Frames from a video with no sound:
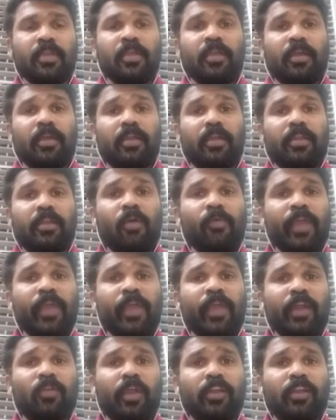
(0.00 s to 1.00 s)
Now we are
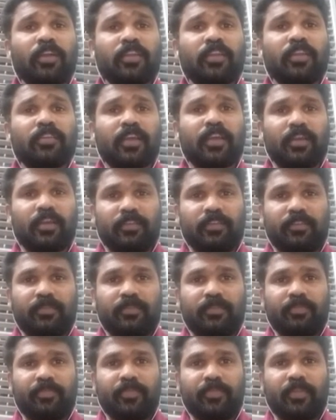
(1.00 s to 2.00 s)
going to discuss
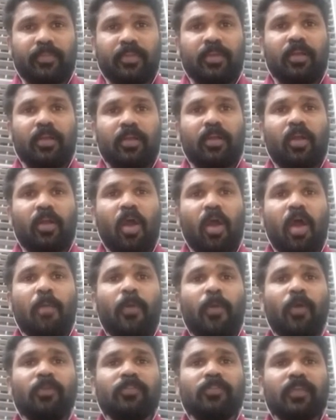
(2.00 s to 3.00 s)

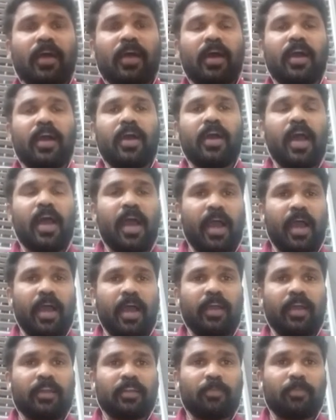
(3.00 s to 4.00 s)
compounds
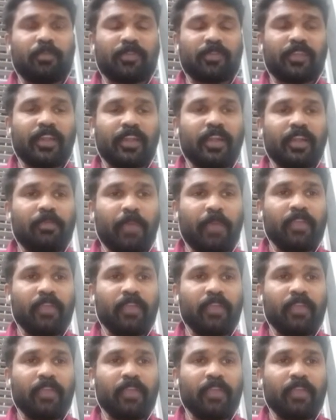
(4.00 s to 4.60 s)
are represented by